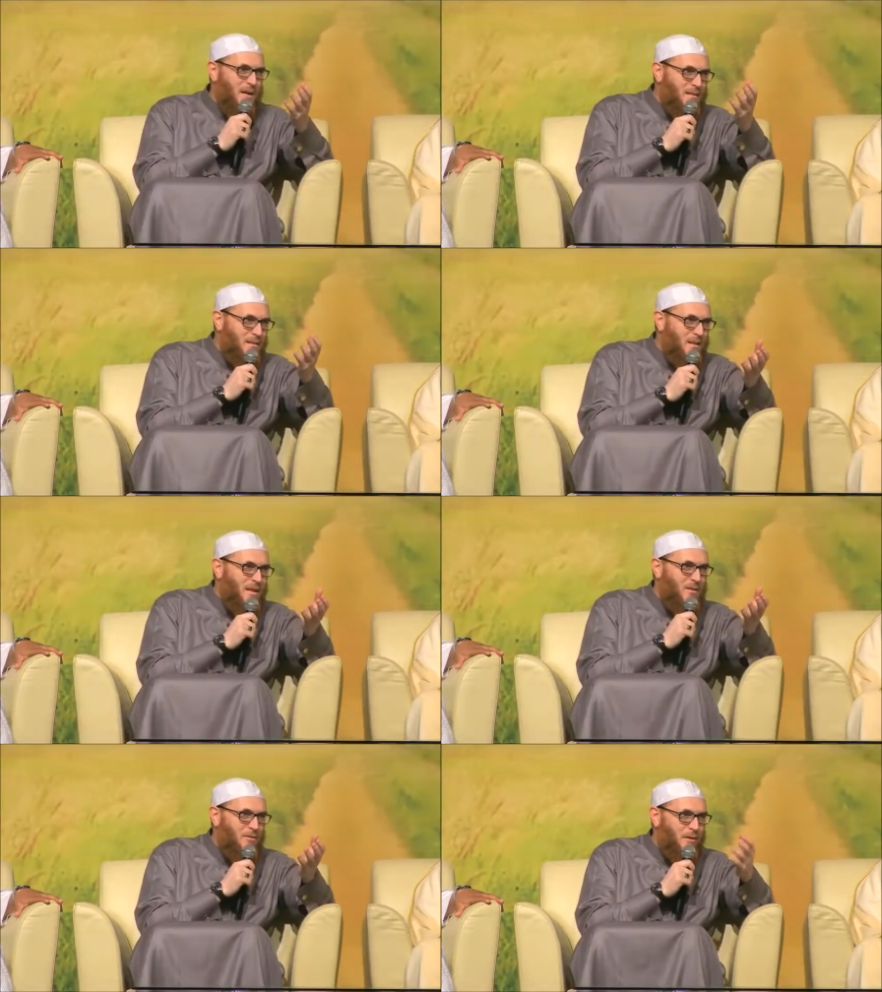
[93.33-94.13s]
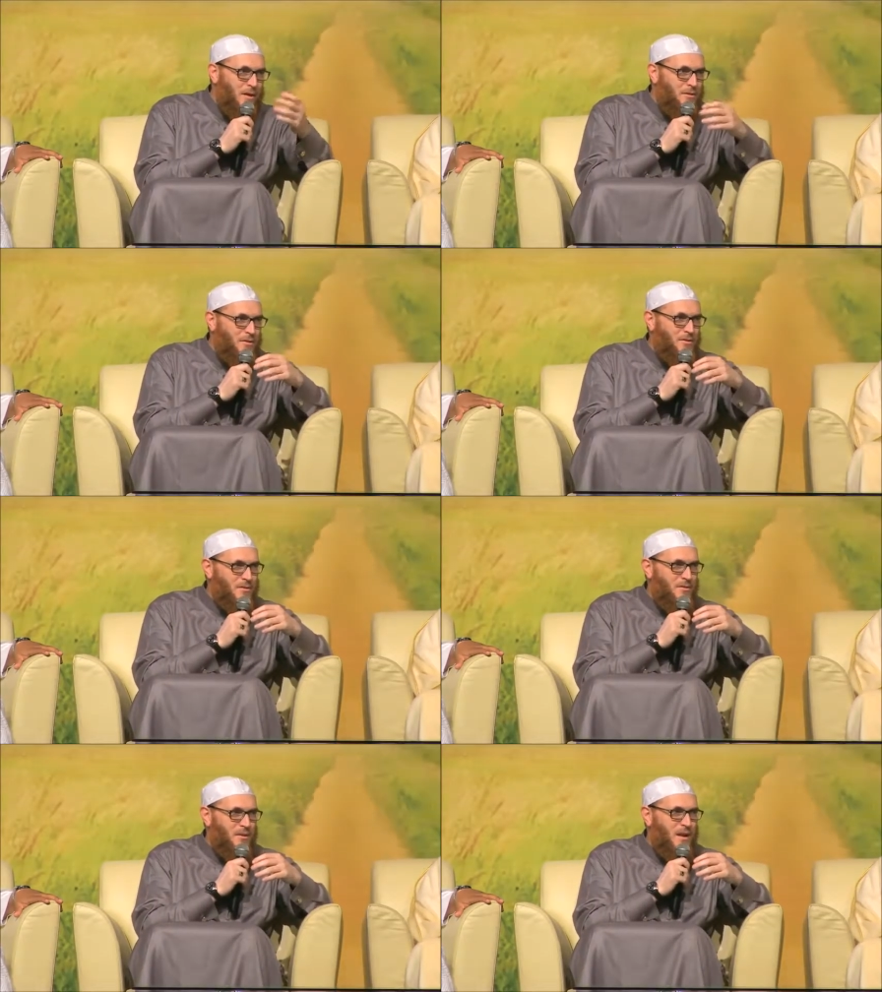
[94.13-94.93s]
the unseen of
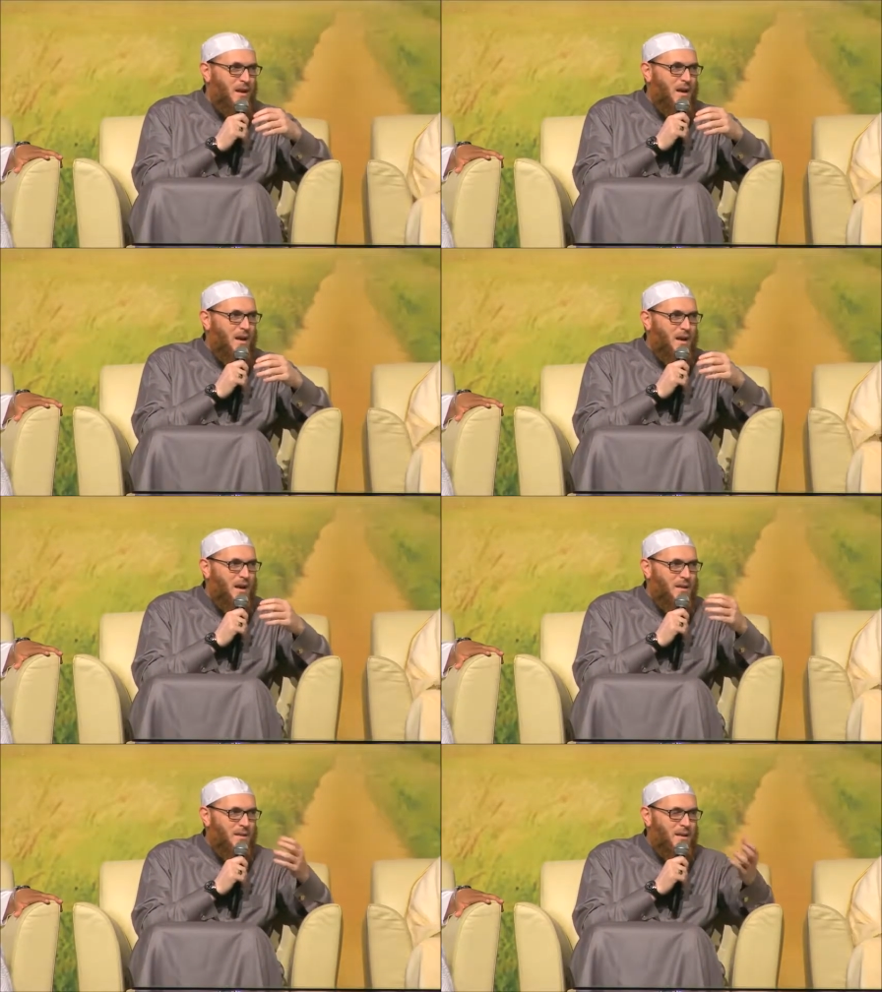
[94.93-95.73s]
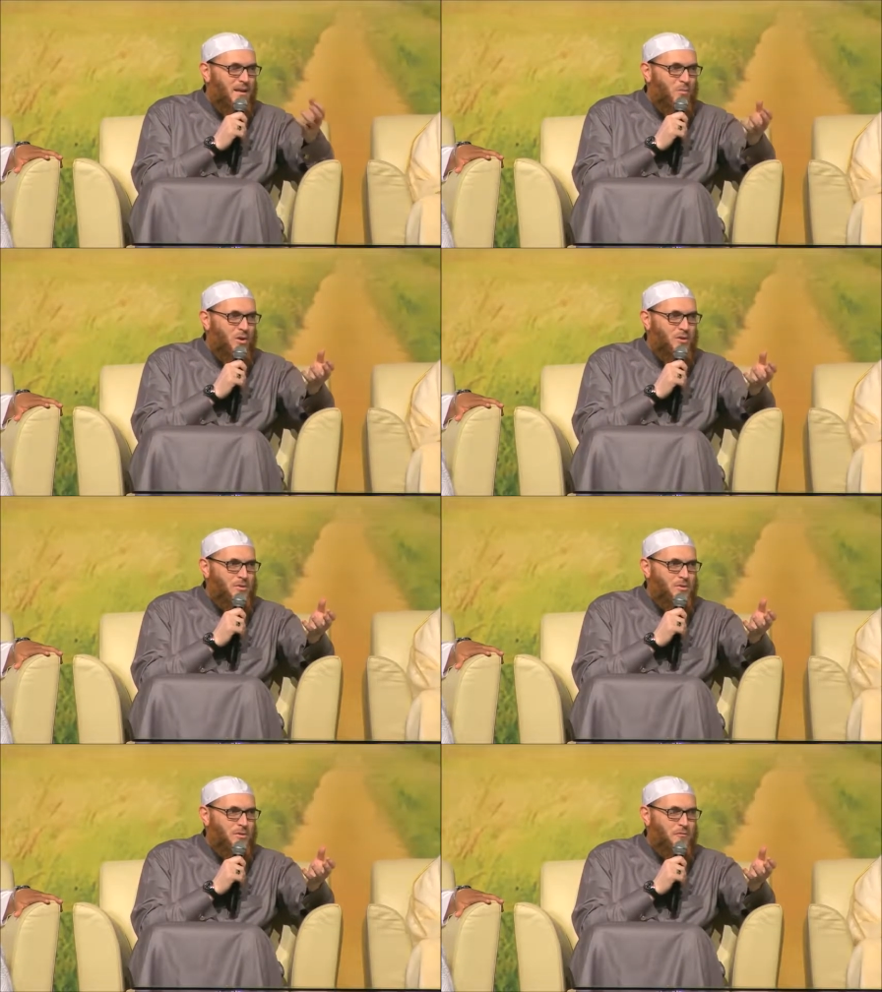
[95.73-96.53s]
others and tell them what
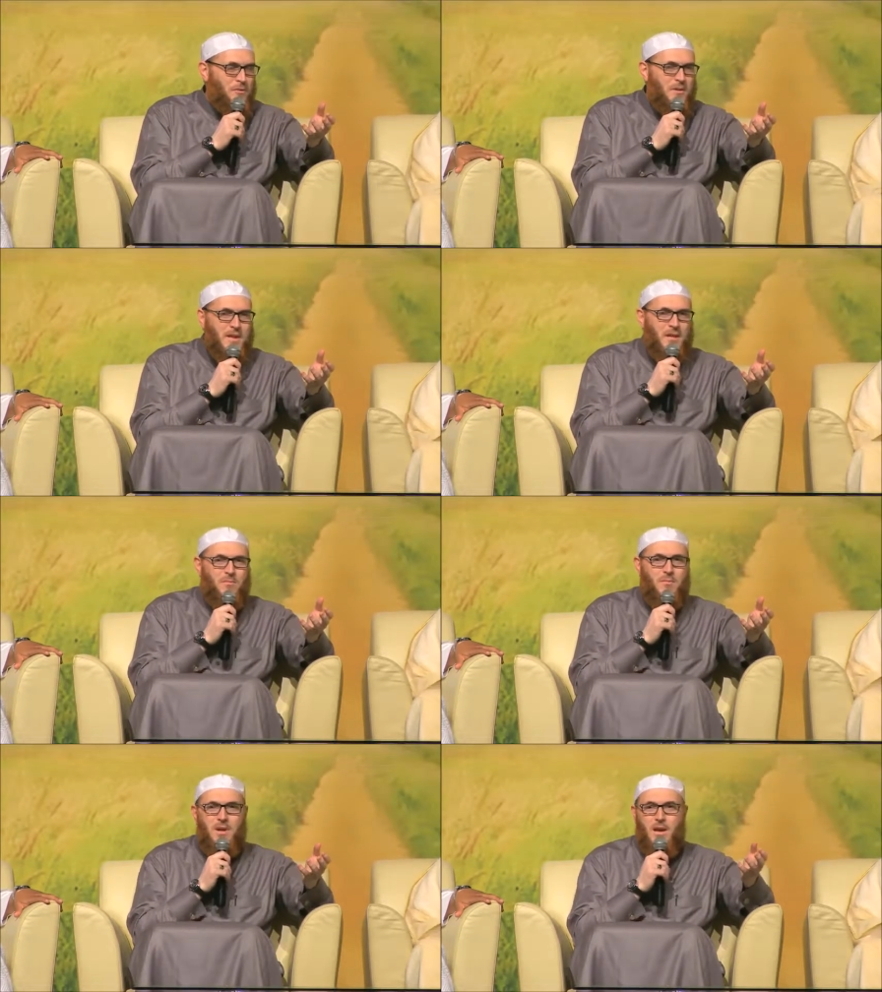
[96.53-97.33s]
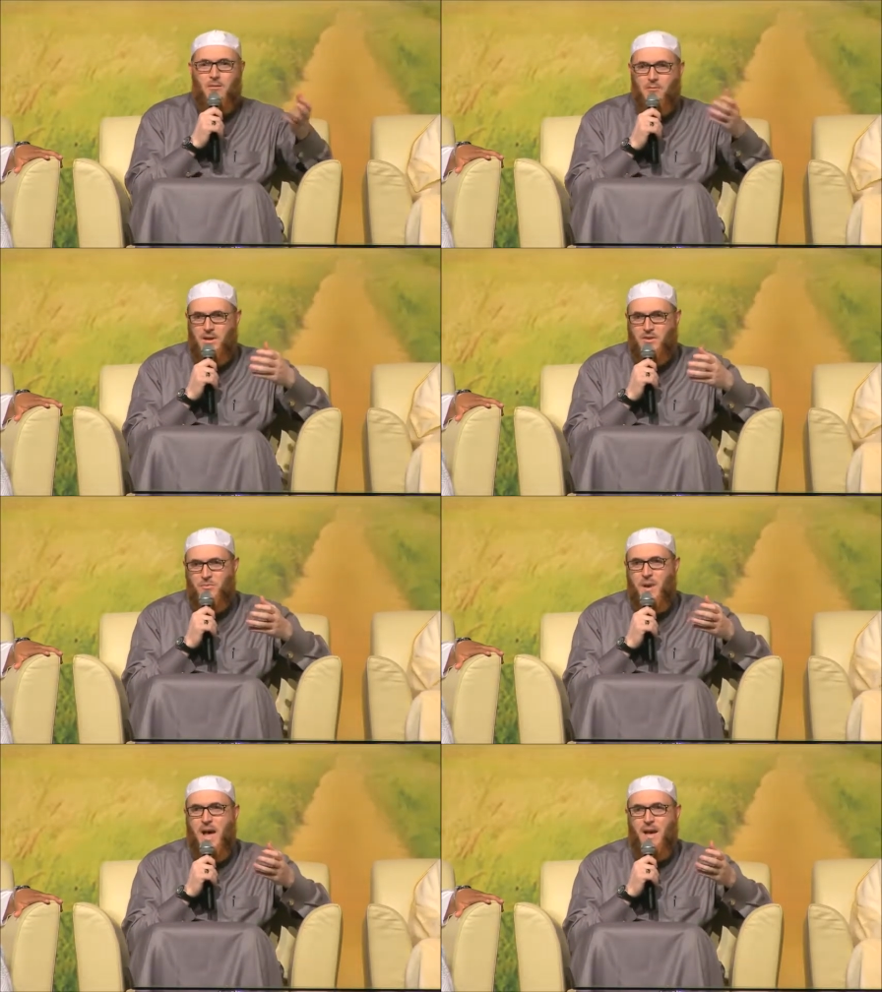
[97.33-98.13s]
is good for them and what
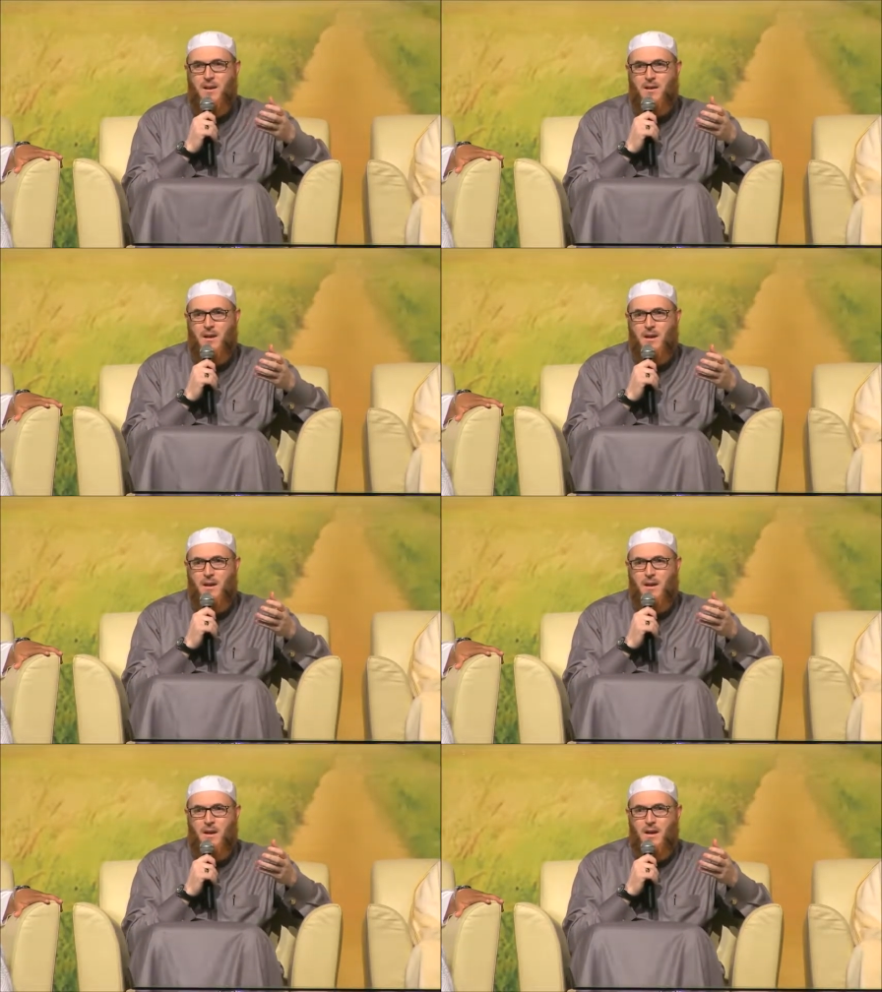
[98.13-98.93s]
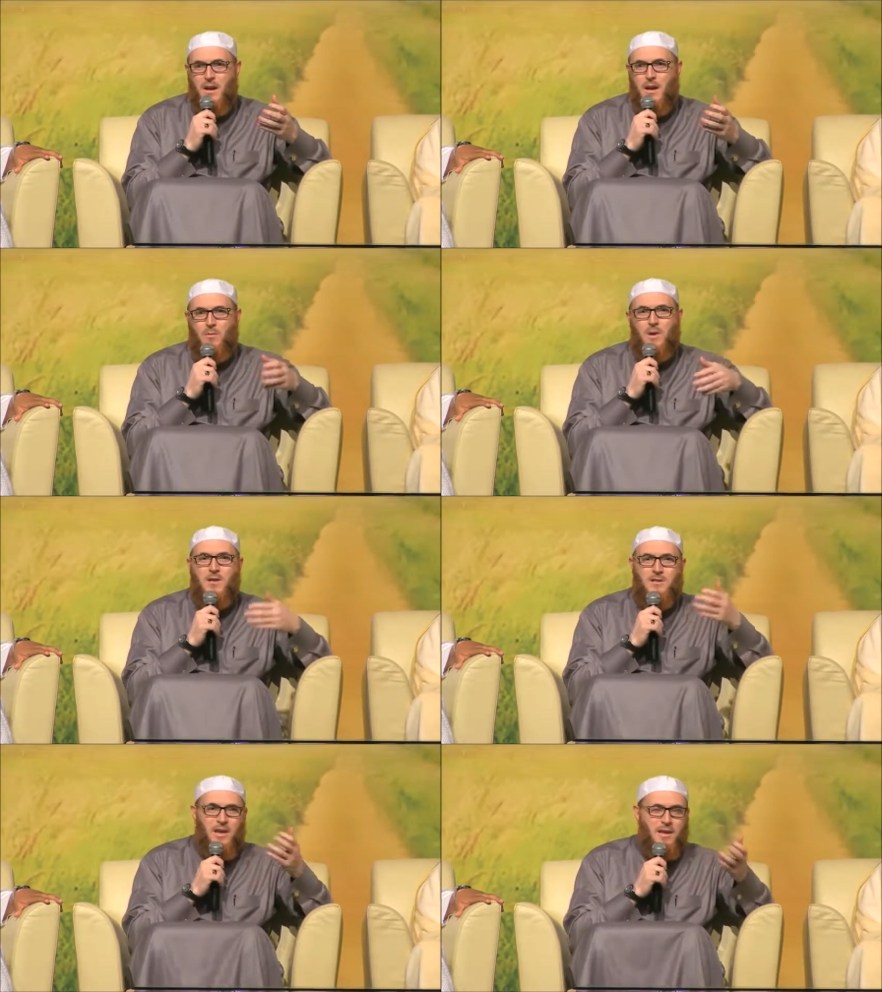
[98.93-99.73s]
is bad, and
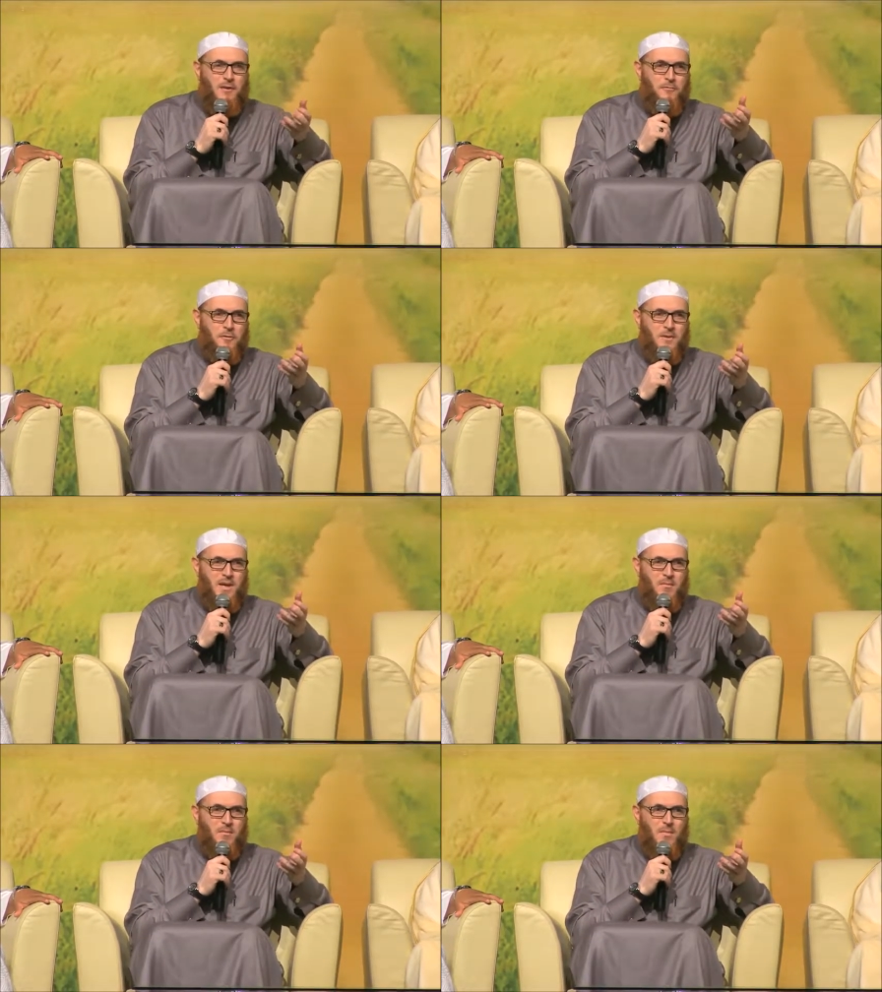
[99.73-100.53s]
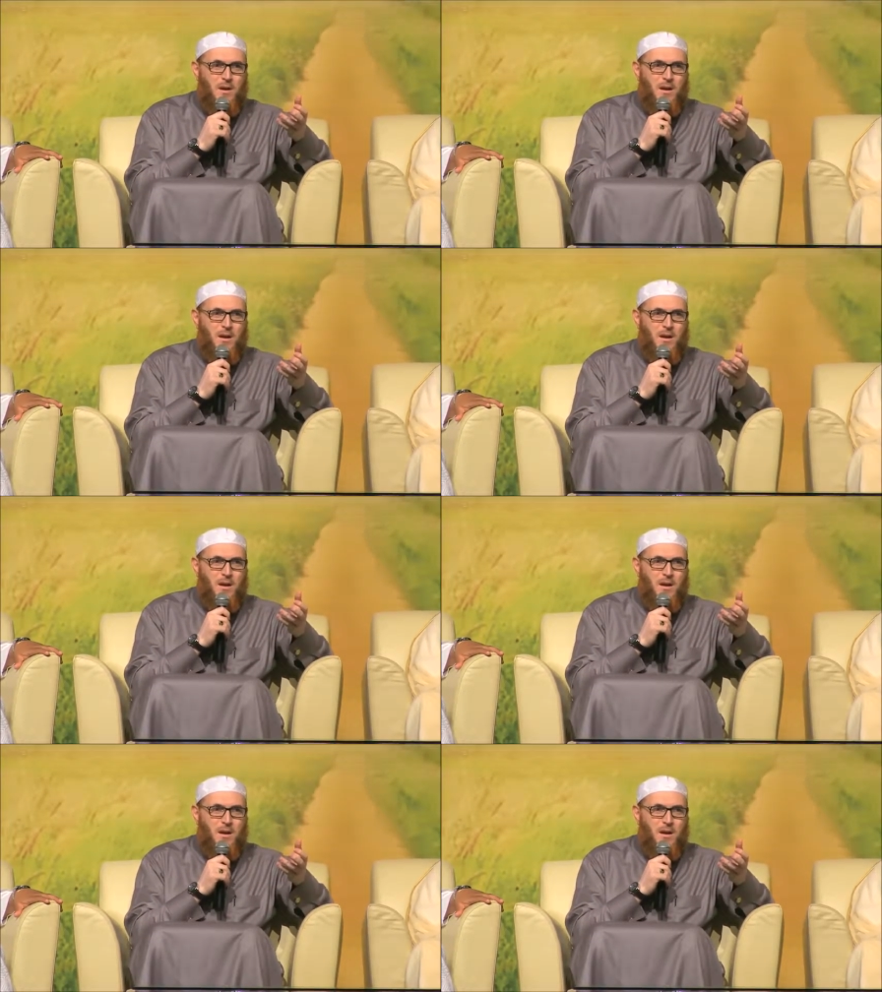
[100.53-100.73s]
what is hidden for them,